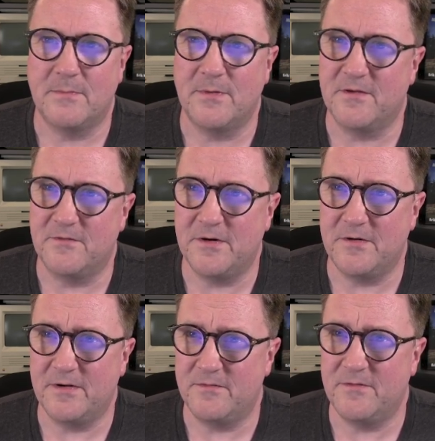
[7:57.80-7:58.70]
But they're
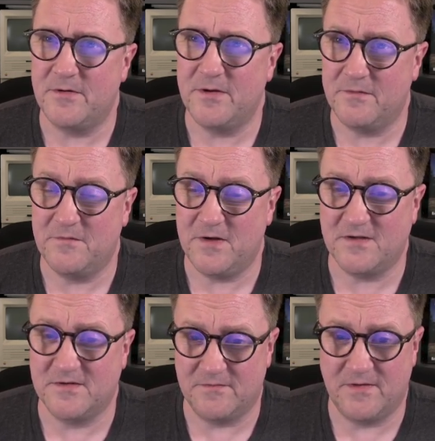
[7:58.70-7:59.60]
very, very
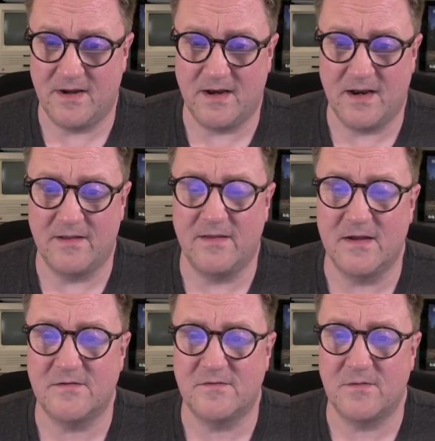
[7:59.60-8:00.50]
effective. And
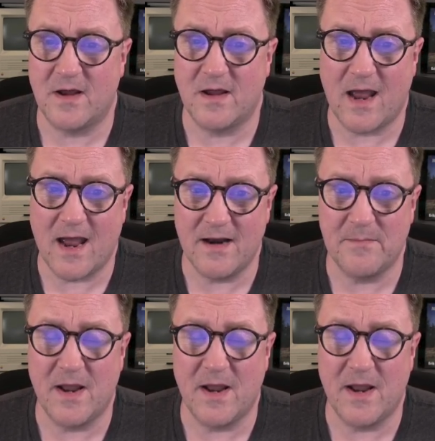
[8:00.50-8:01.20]
this item